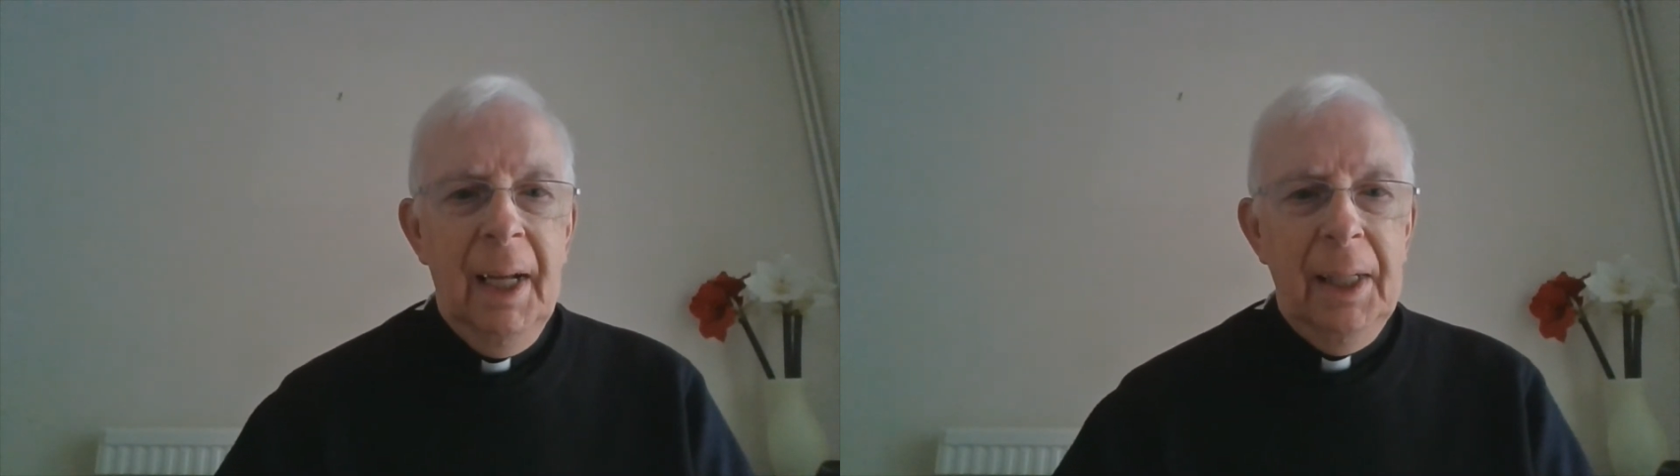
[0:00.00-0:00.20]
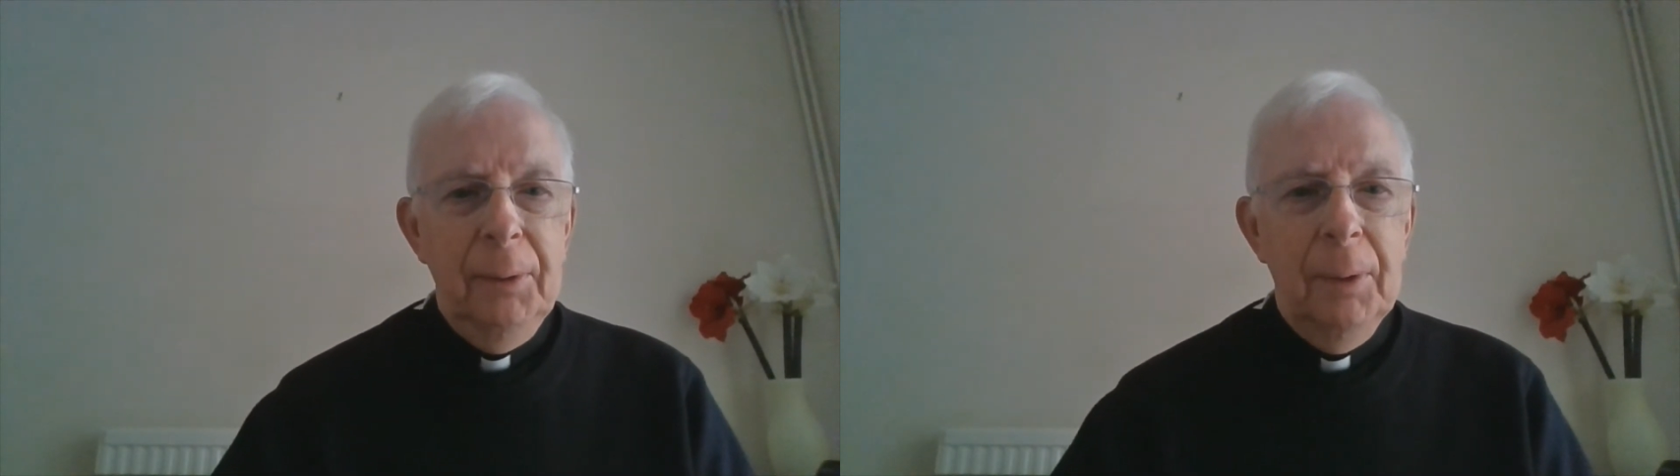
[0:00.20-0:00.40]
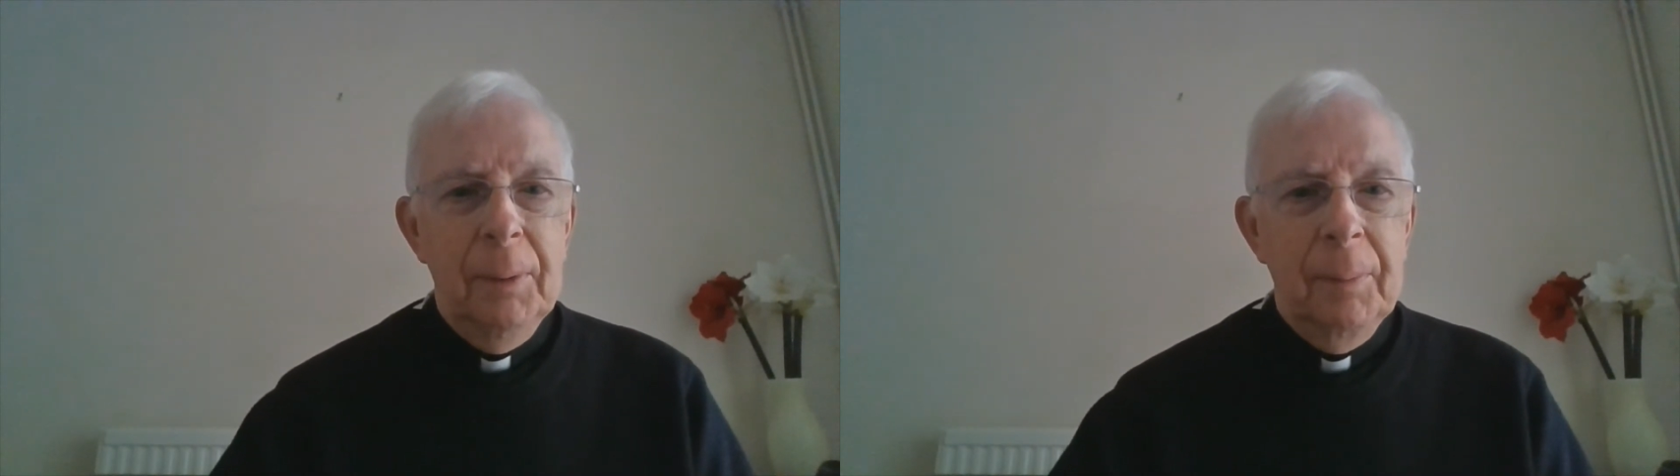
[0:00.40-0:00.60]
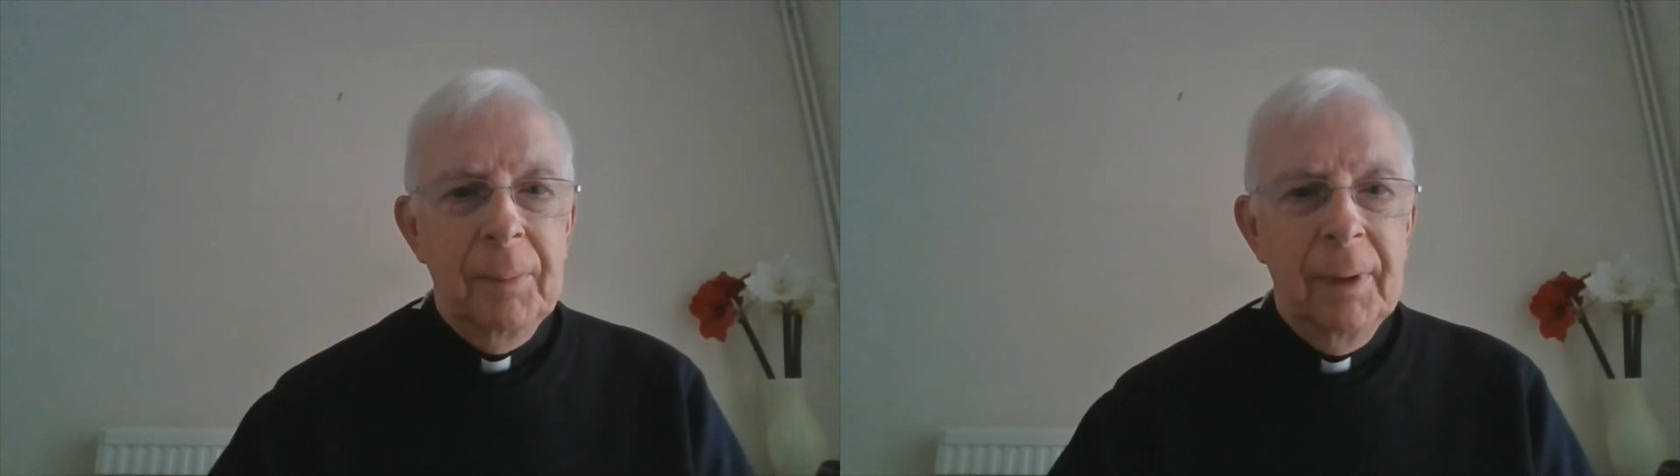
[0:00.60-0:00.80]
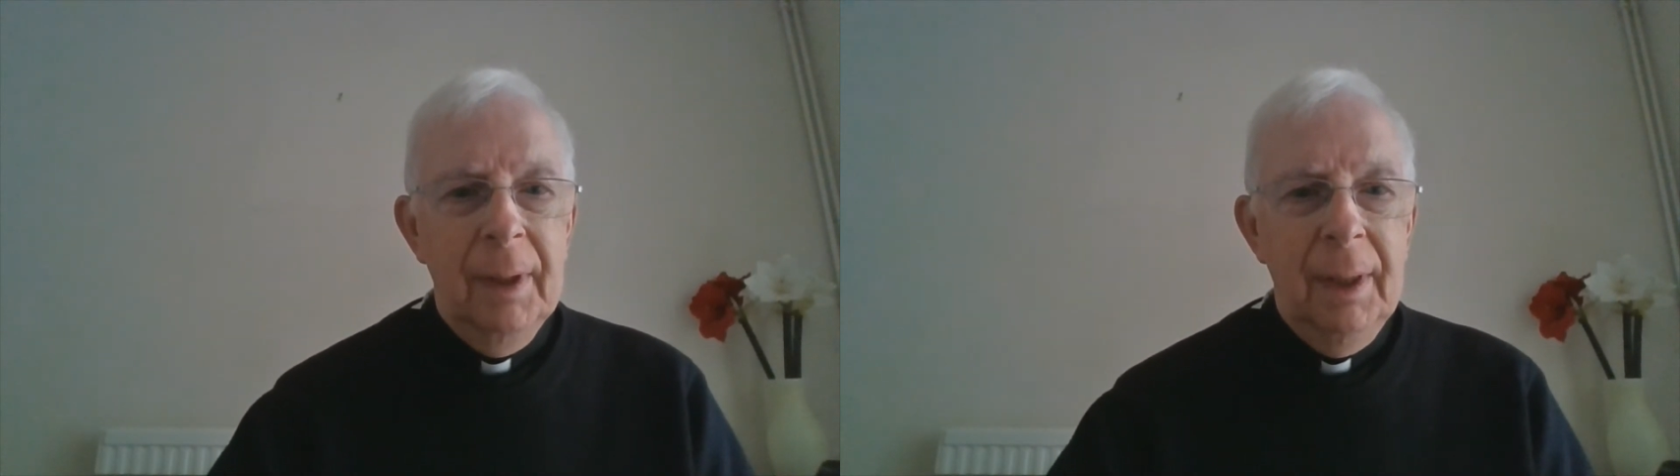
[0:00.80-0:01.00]
Hello,
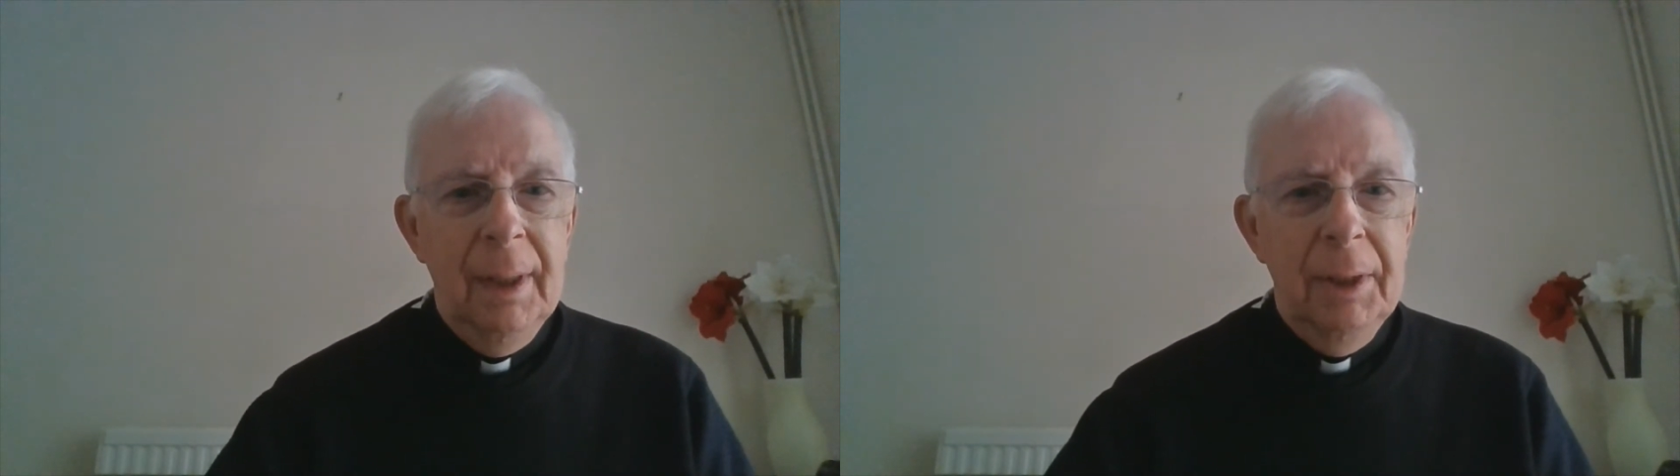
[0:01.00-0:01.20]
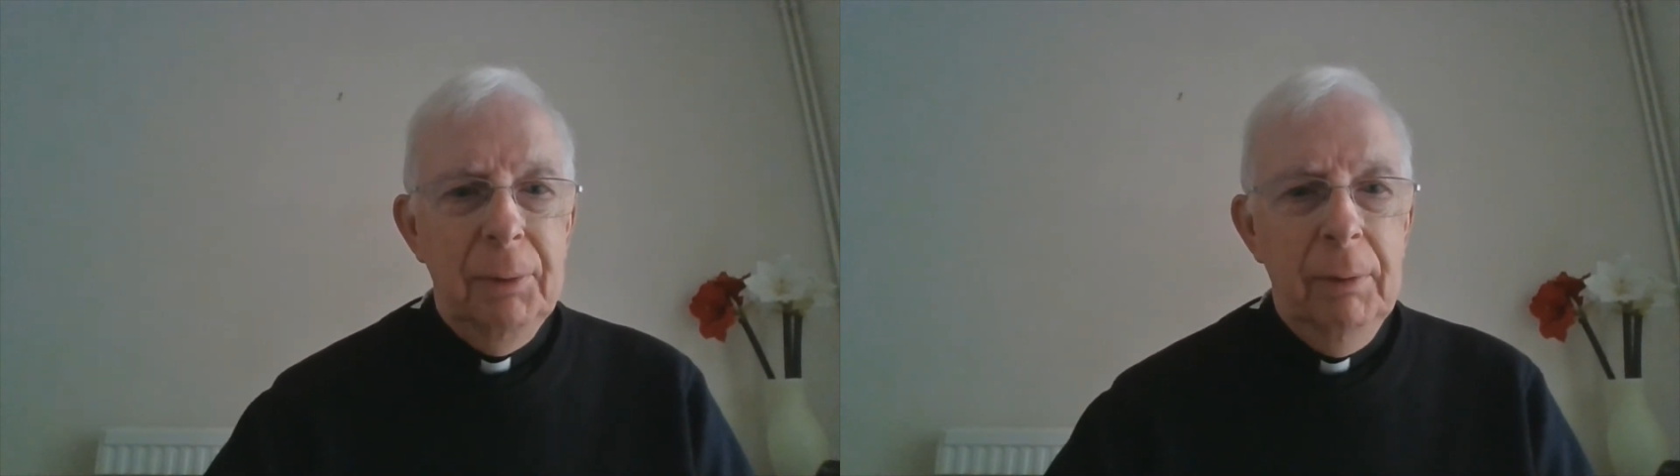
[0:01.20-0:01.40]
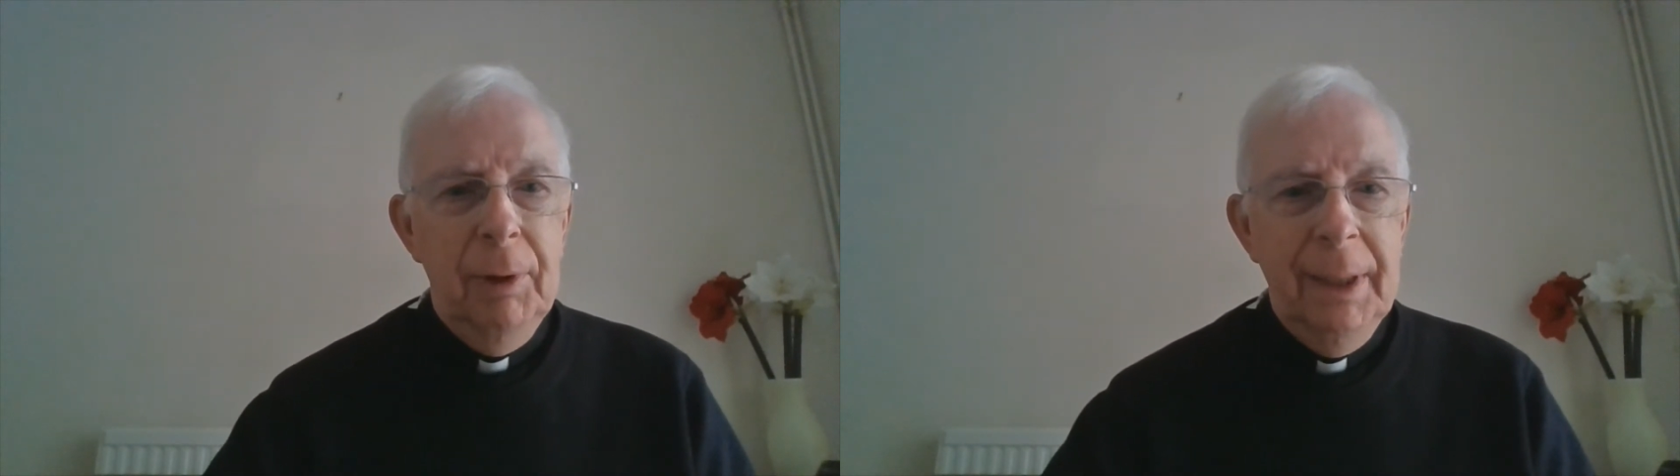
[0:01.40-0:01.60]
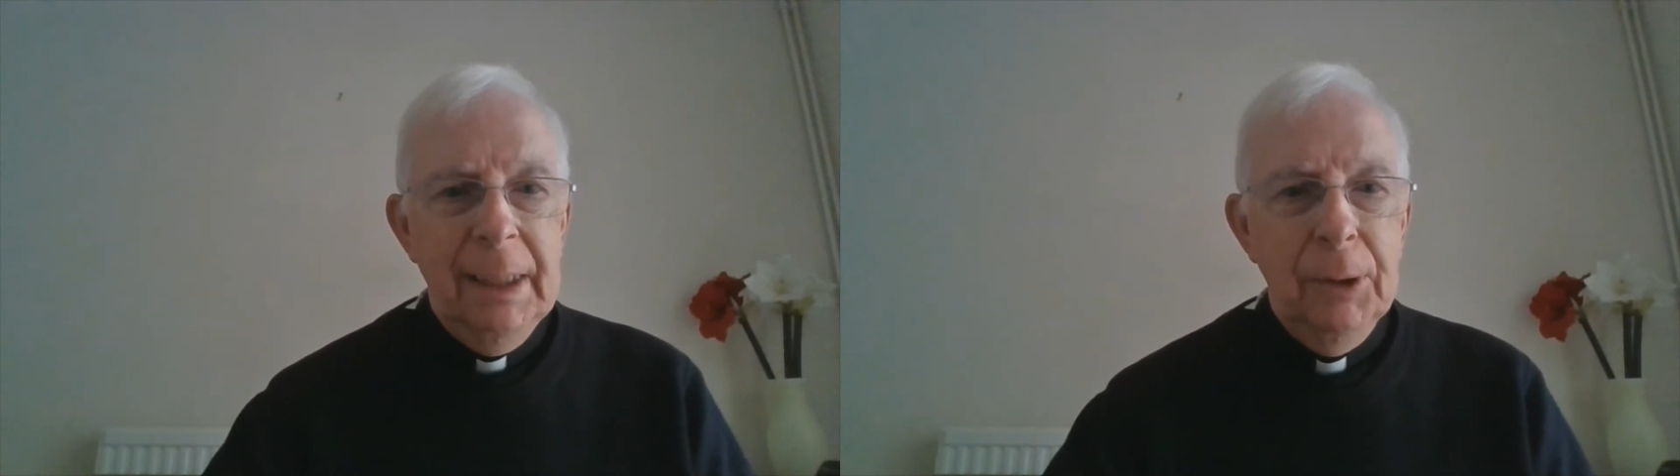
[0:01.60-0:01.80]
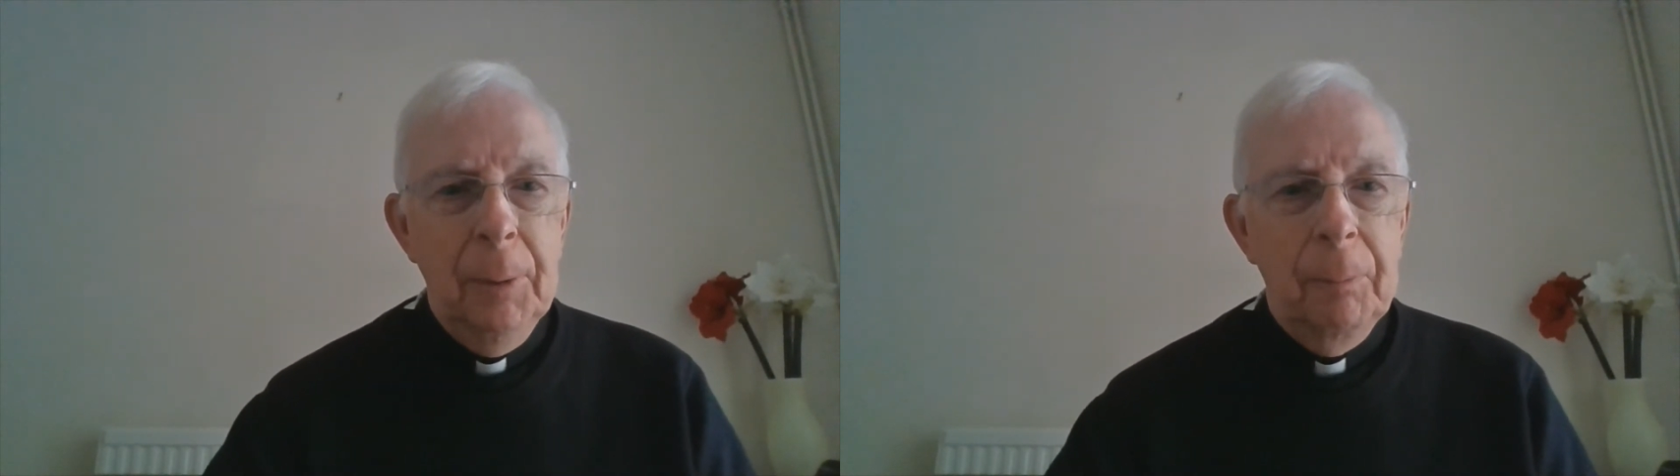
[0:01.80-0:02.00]
it's Reverend
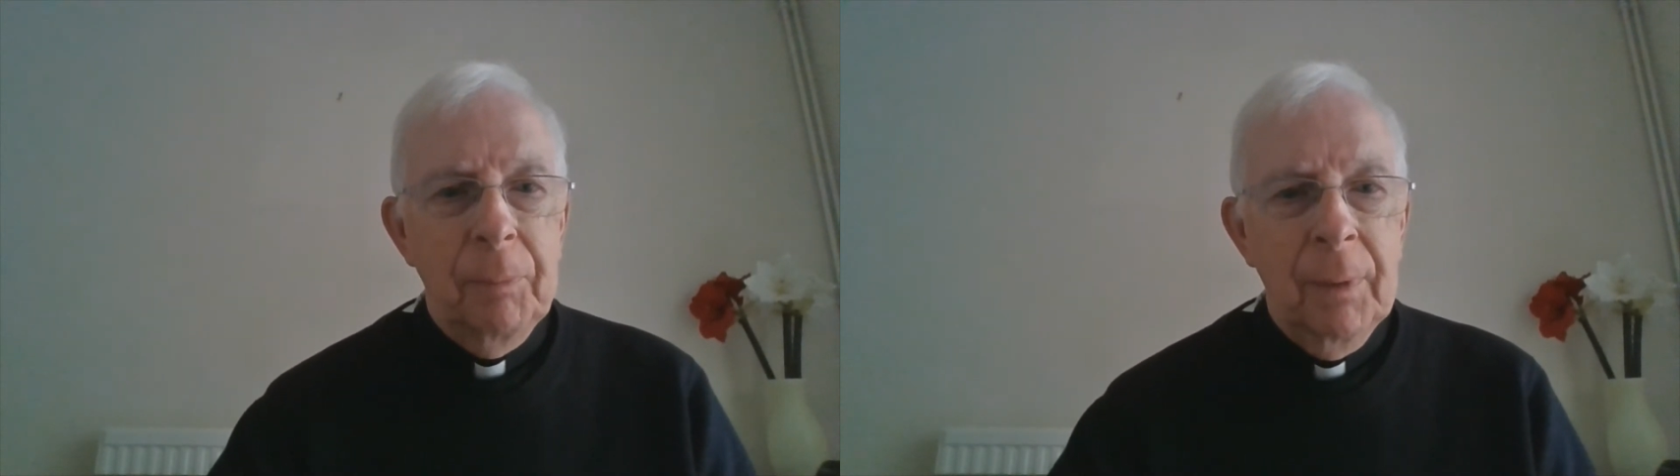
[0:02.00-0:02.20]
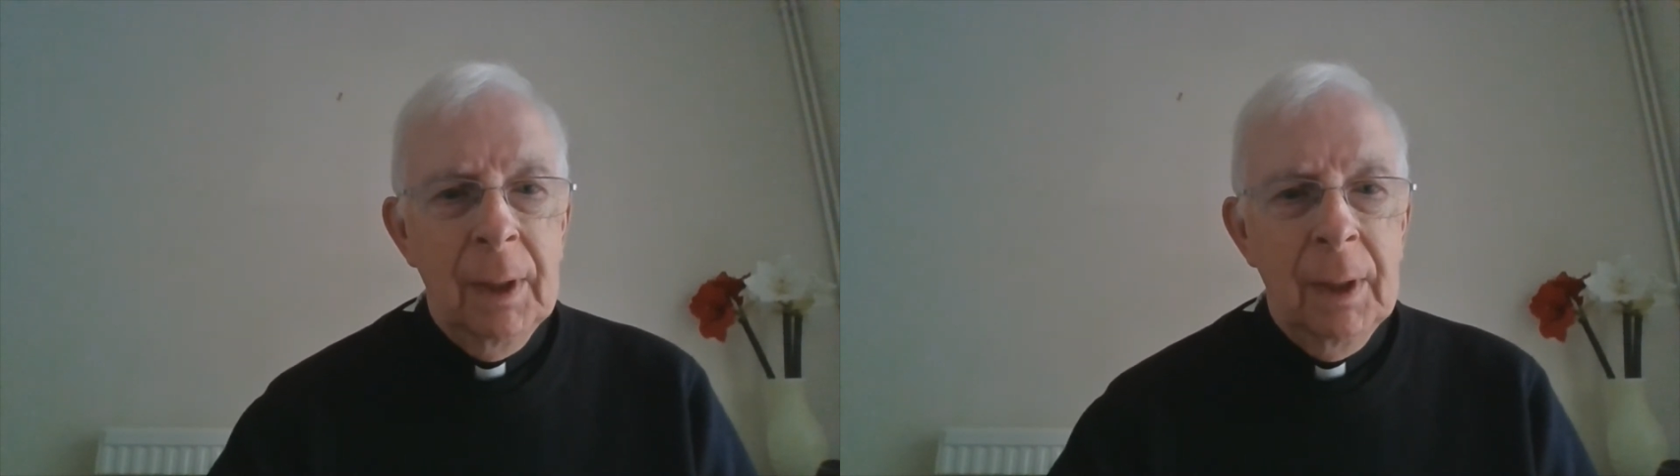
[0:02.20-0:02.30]
Neil.